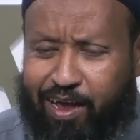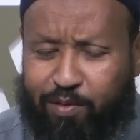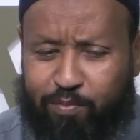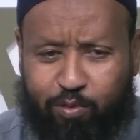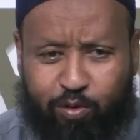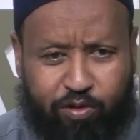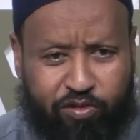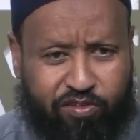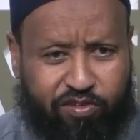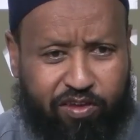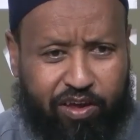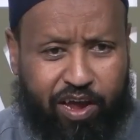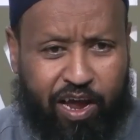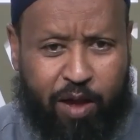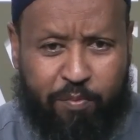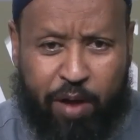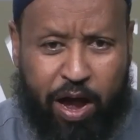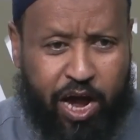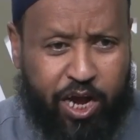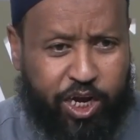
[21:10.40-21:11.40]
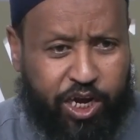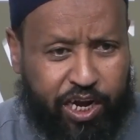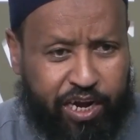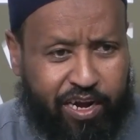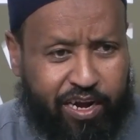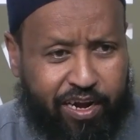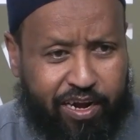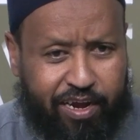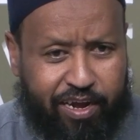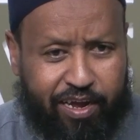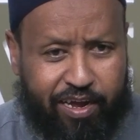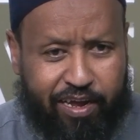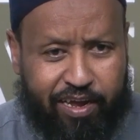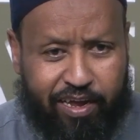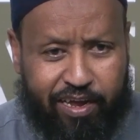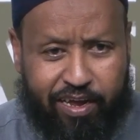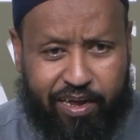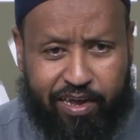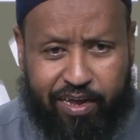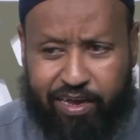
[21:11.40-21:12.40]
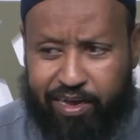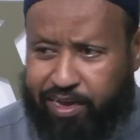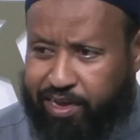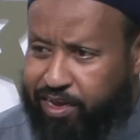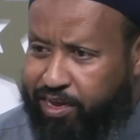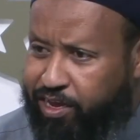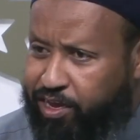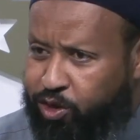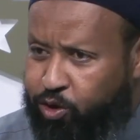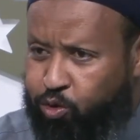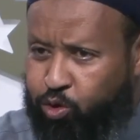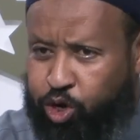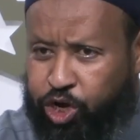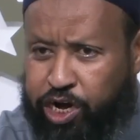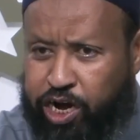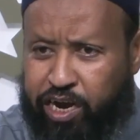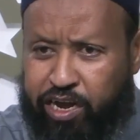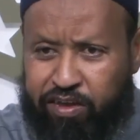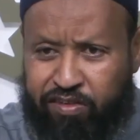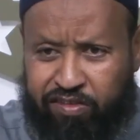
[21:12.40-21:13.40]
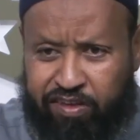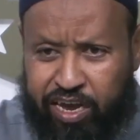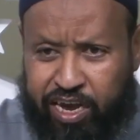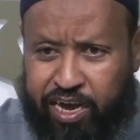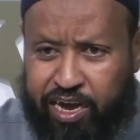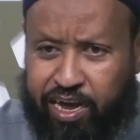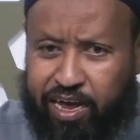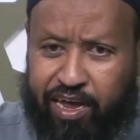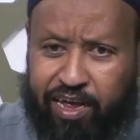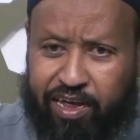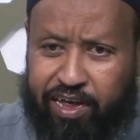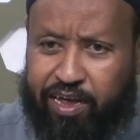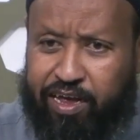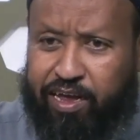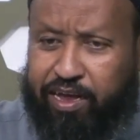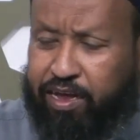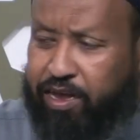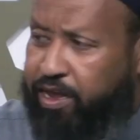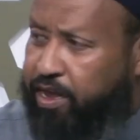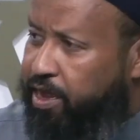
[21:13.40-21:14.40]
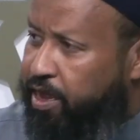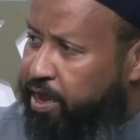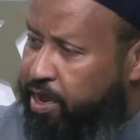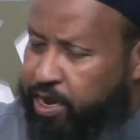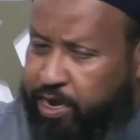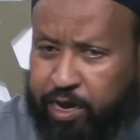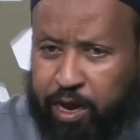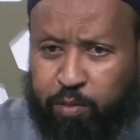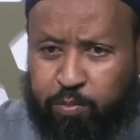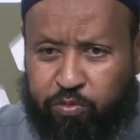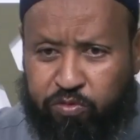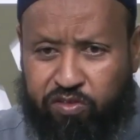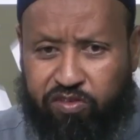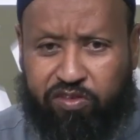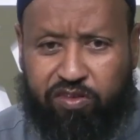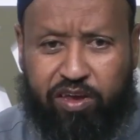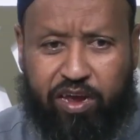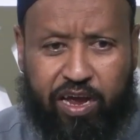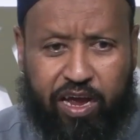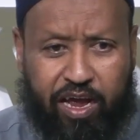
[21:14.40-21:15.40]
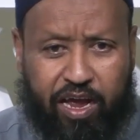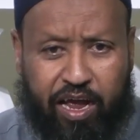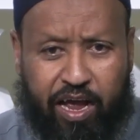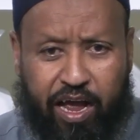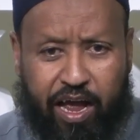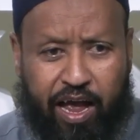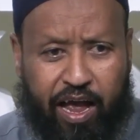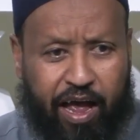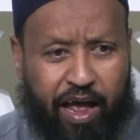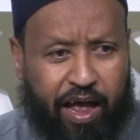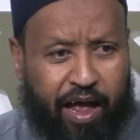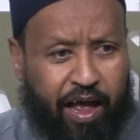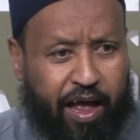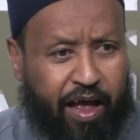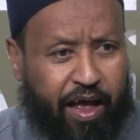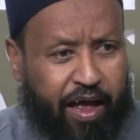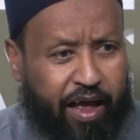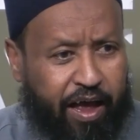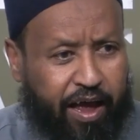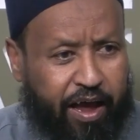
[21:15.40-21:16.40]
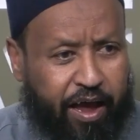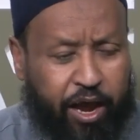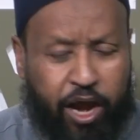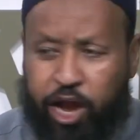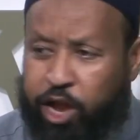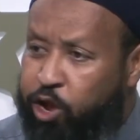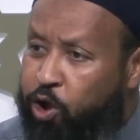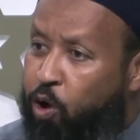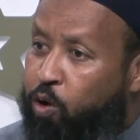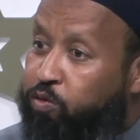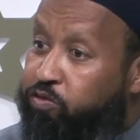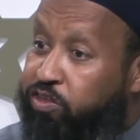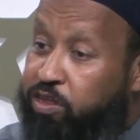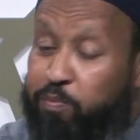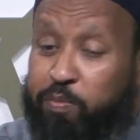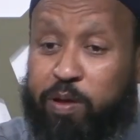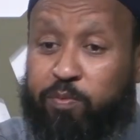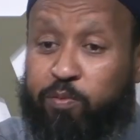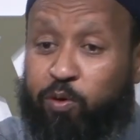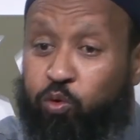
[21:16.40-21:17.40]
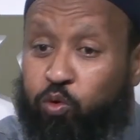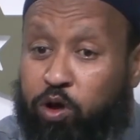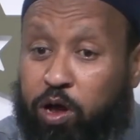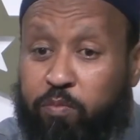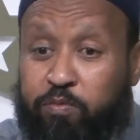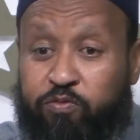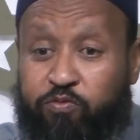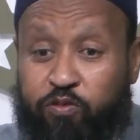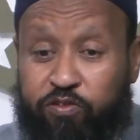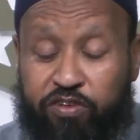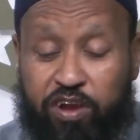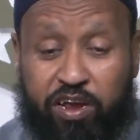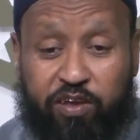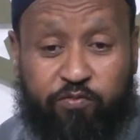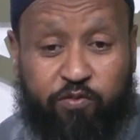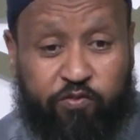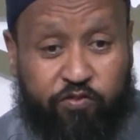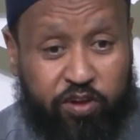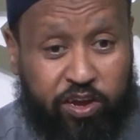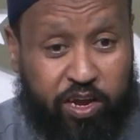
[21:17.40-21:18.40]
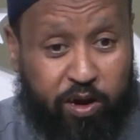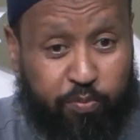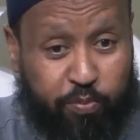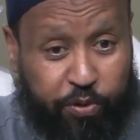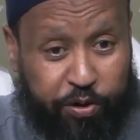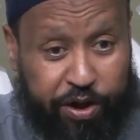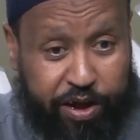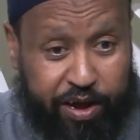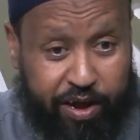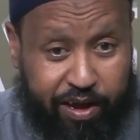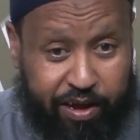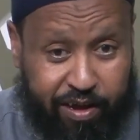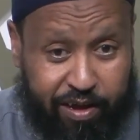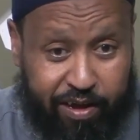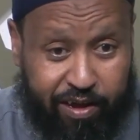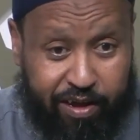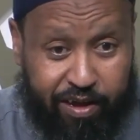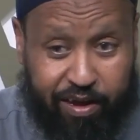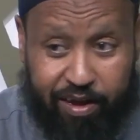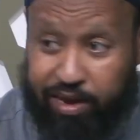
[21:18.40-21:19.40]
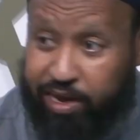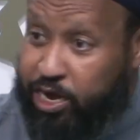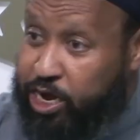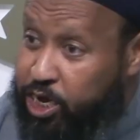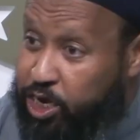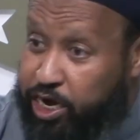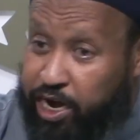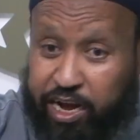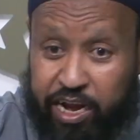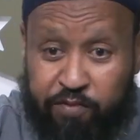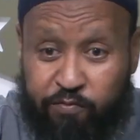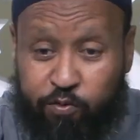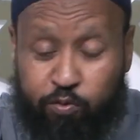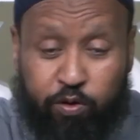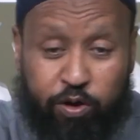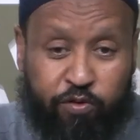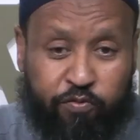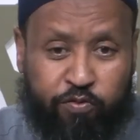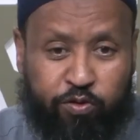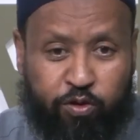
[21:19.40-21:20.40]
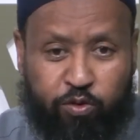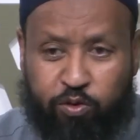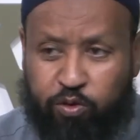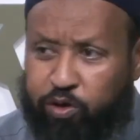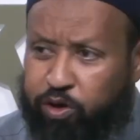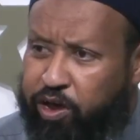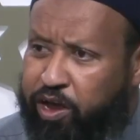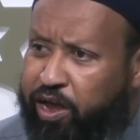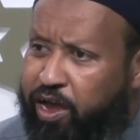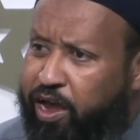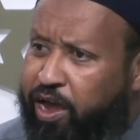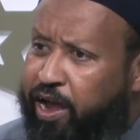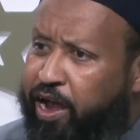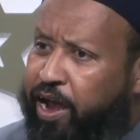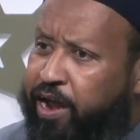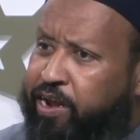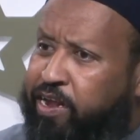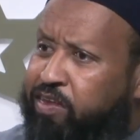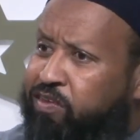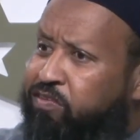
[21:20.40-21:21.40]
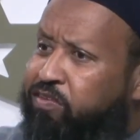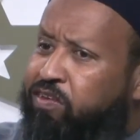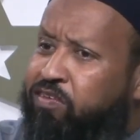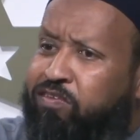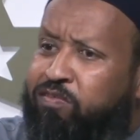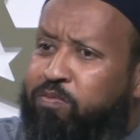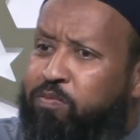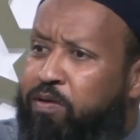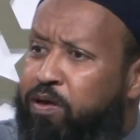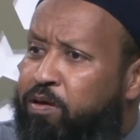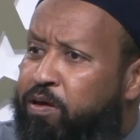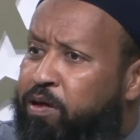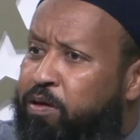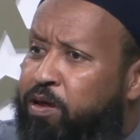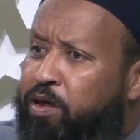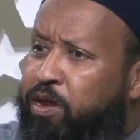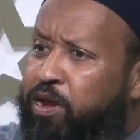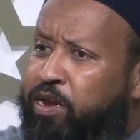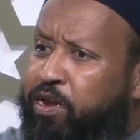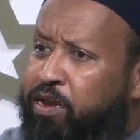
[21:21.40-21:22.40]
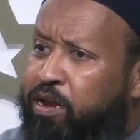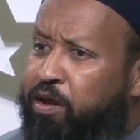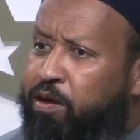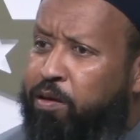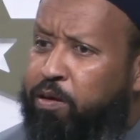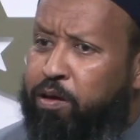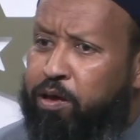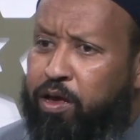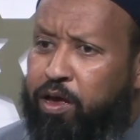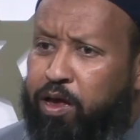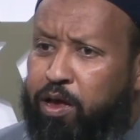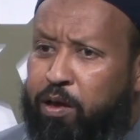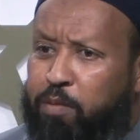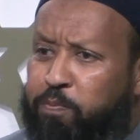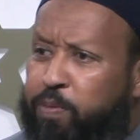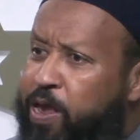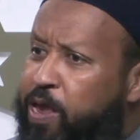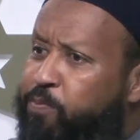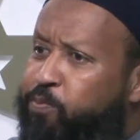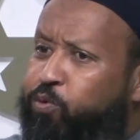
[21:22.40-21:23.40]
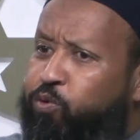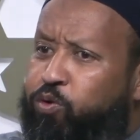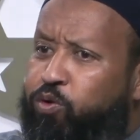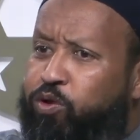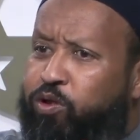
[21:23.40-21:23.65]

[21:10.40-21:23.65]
Just imagine your sheikh is here. He comes. He knows the people who comes for Surat, for Fajr prayer, each and every one of you, and he sees people